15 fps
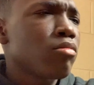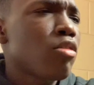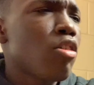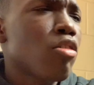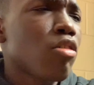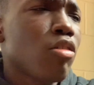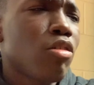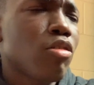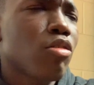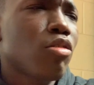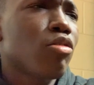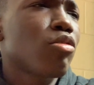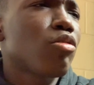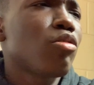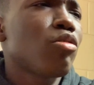Hold on, hold on,
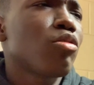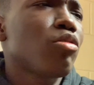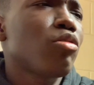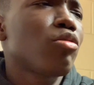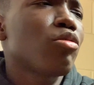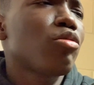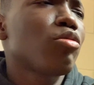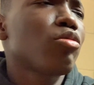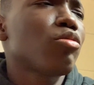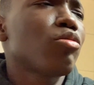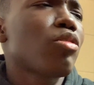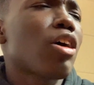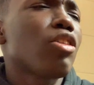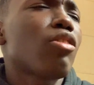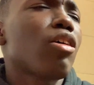hold on.
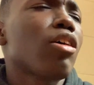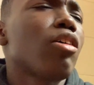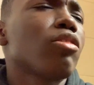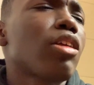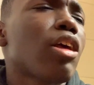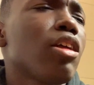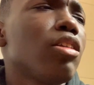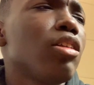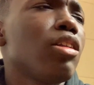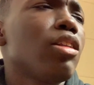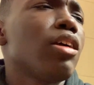I know I caught that a little